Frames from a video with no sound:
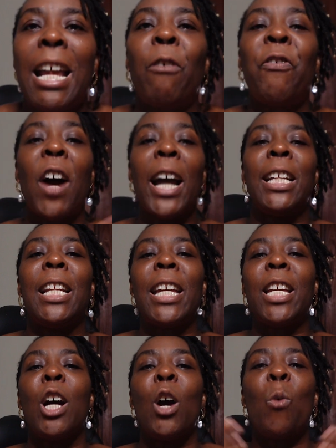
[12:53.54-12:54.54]
Now,
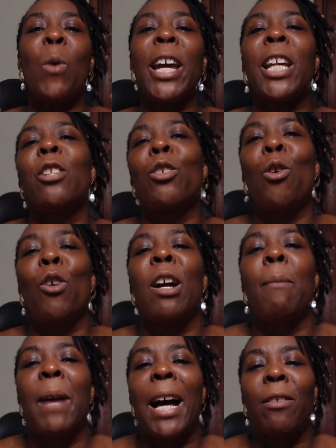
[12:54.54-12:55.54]
finally, we're going to talk
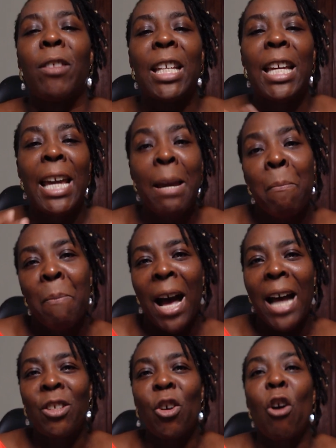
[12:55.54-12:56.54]
about the
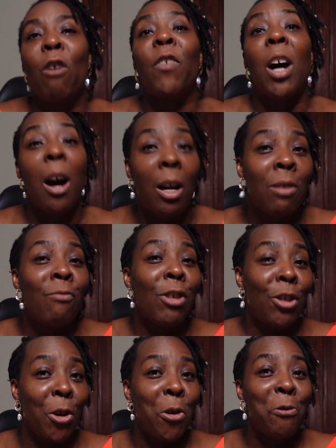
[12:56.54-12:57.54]
impact of
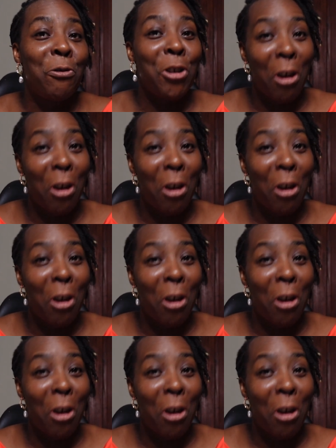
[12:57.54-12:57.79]
unresolved